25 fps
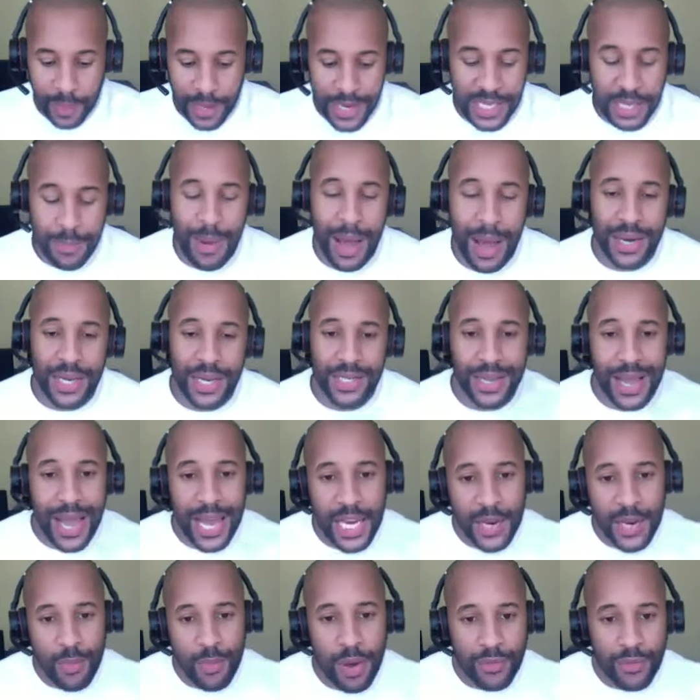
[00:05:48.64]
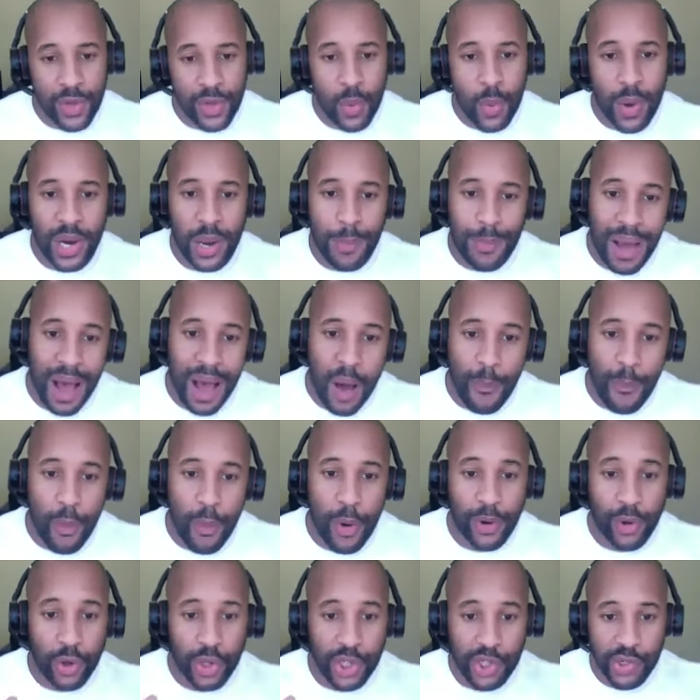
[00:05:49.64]
is about deciding whether you want a
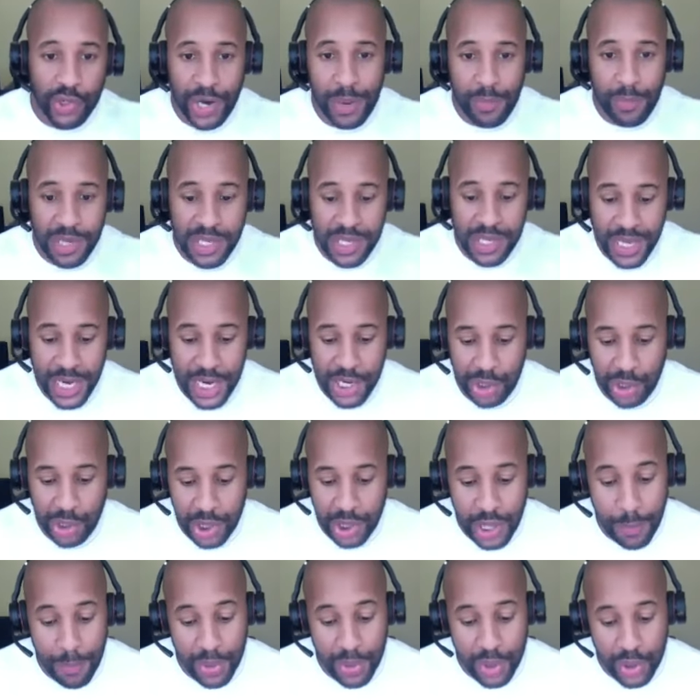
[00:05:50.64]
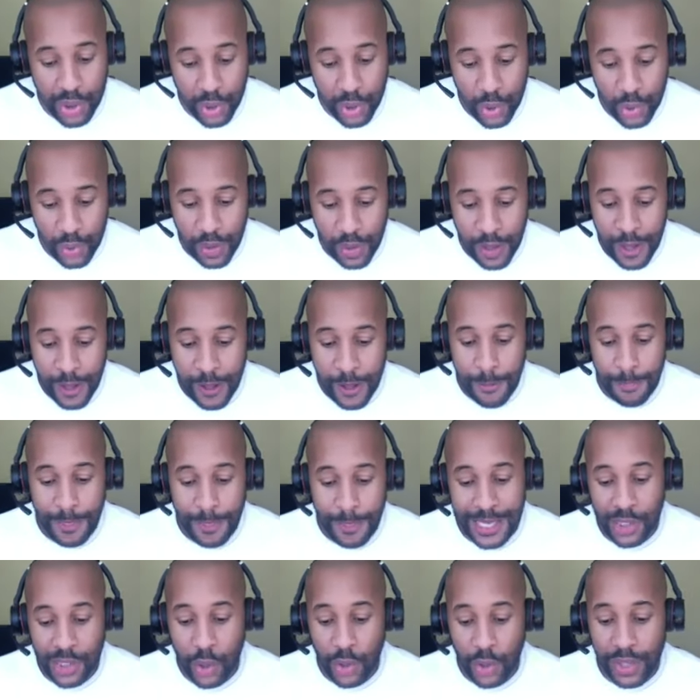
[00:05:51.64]
PowerPoint or straight presentation. Number two
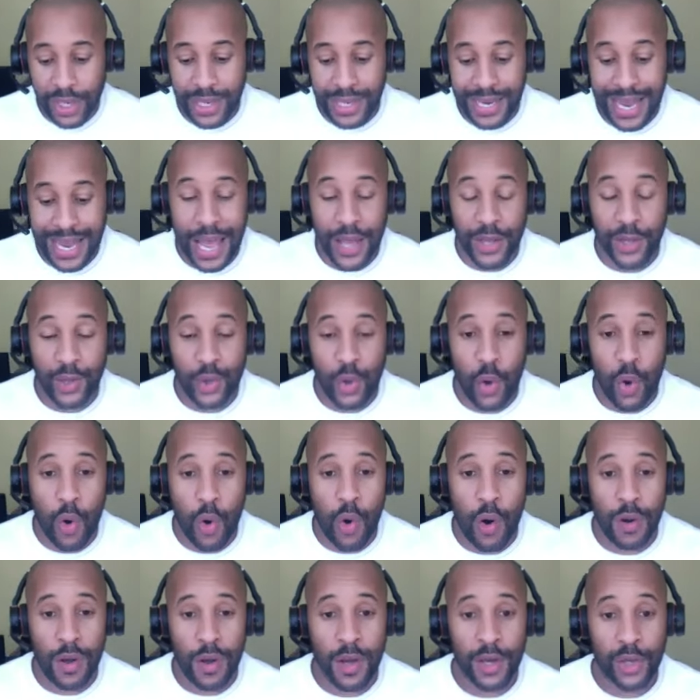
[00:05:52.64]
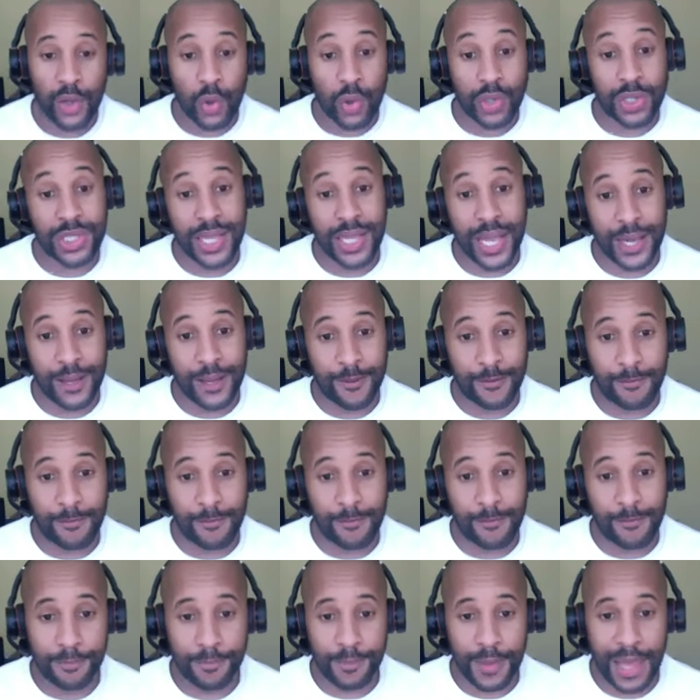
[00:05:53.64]
is looking at your state
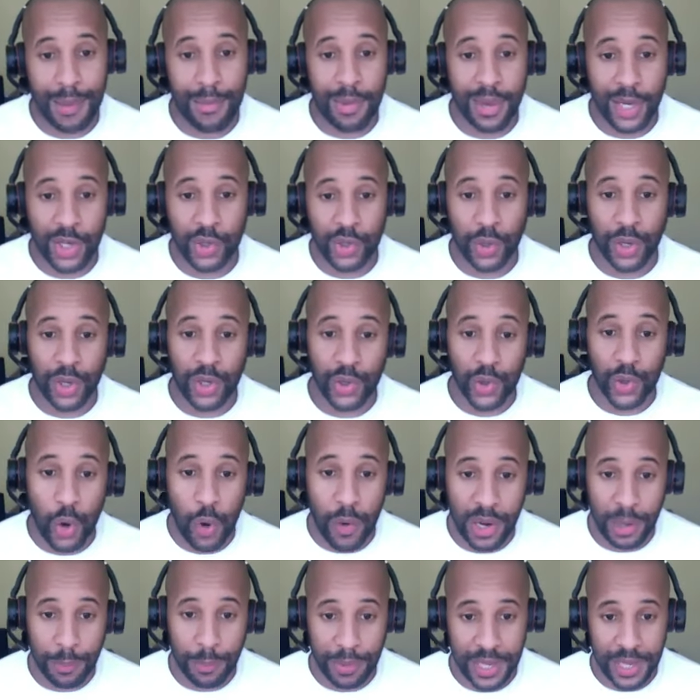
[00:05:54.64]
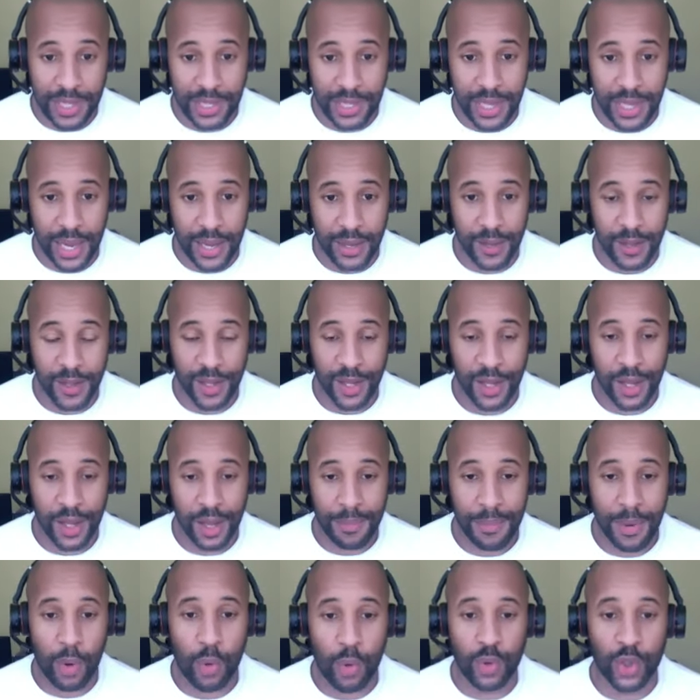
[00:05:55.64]
and making sure that you're in a peak state,
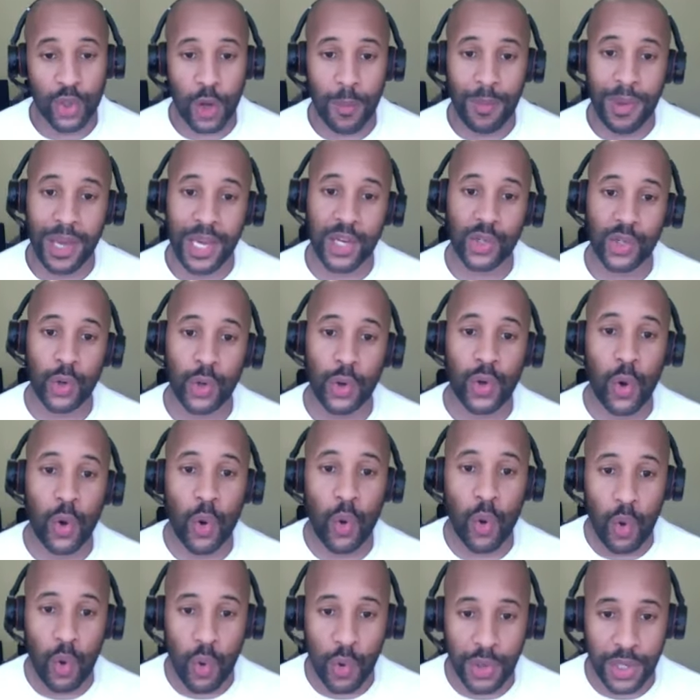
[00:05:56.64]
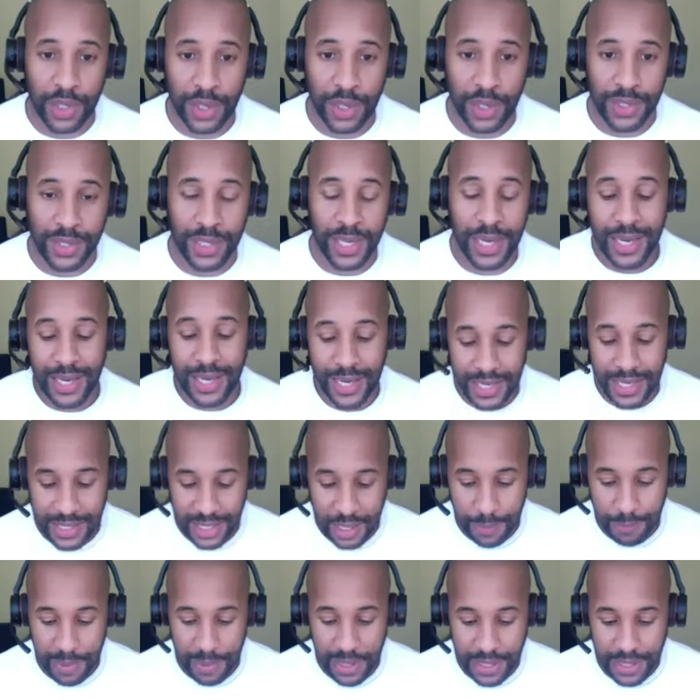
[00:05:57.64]
but also making sure your audience is
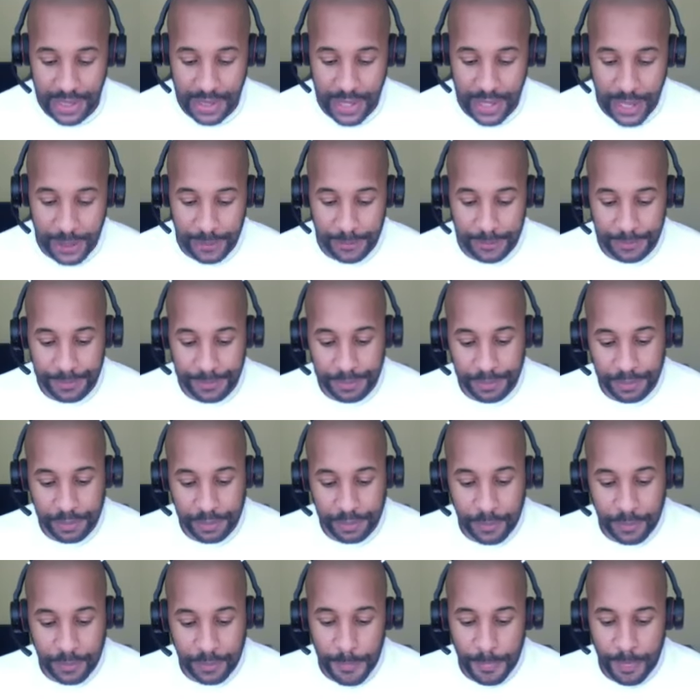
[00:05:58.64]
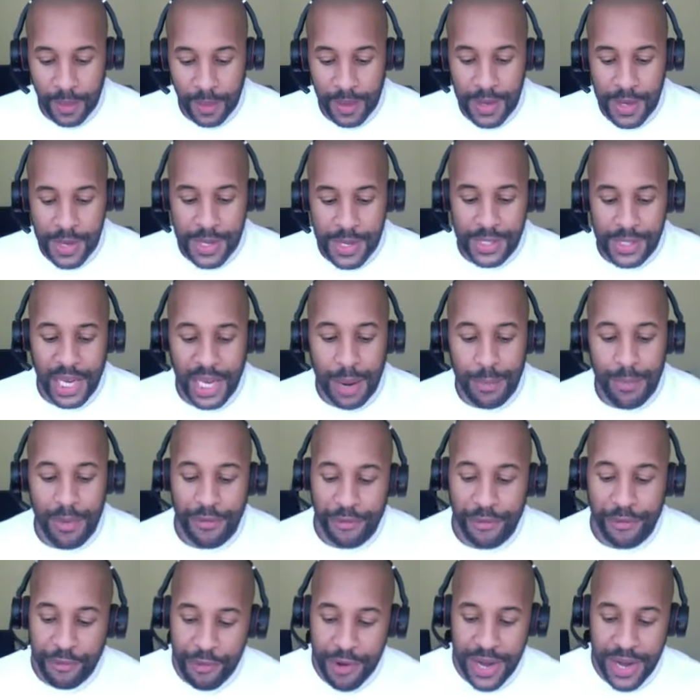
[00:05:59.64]
in a peak state. So number
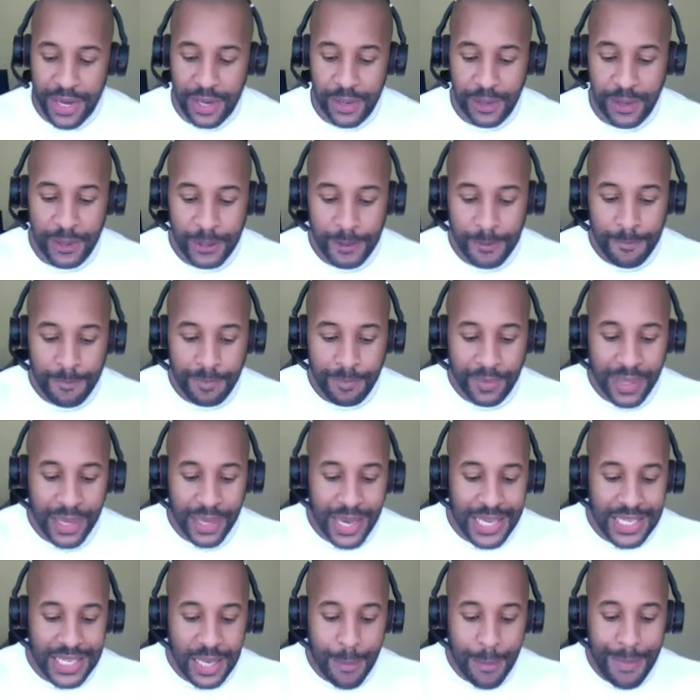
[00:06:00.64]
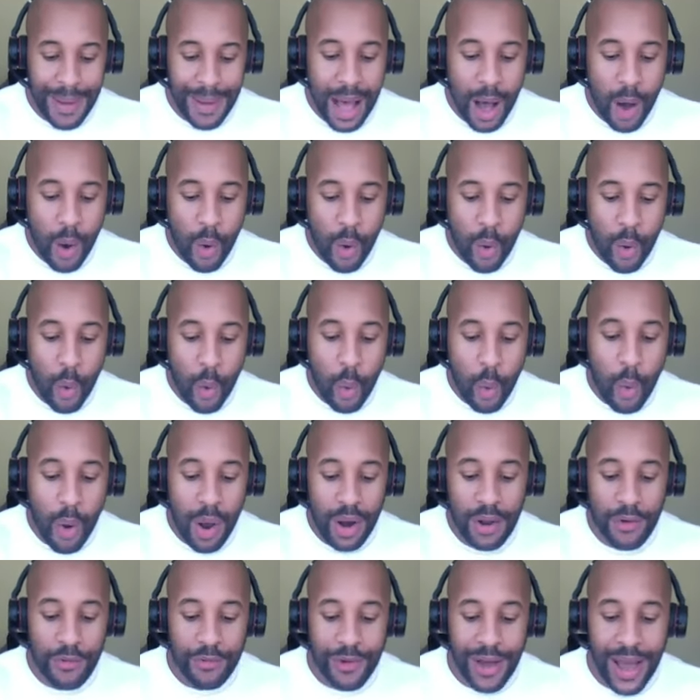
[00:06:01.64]
three is about
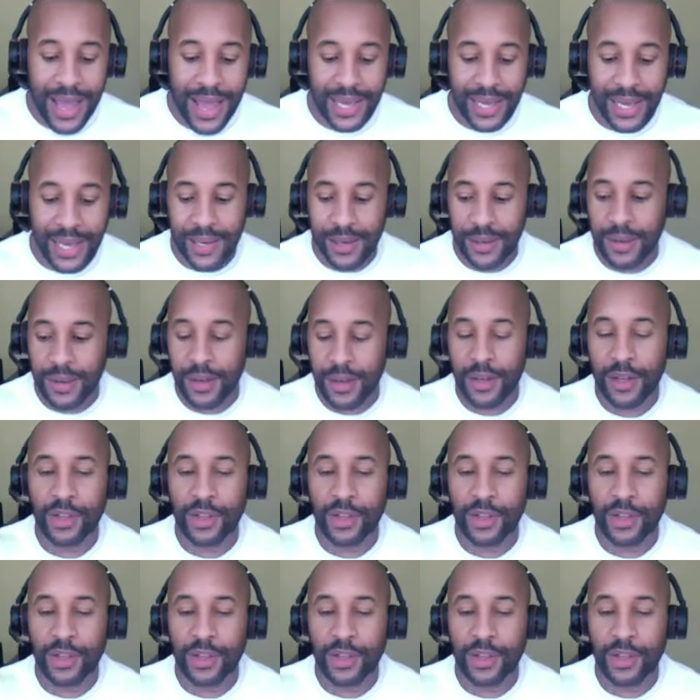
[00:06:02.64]
qualifying